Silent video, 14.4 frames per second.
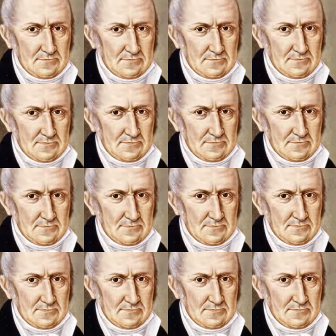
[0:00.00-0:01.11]

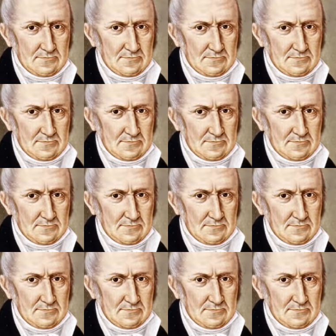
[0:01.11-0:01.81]
Nothing is said.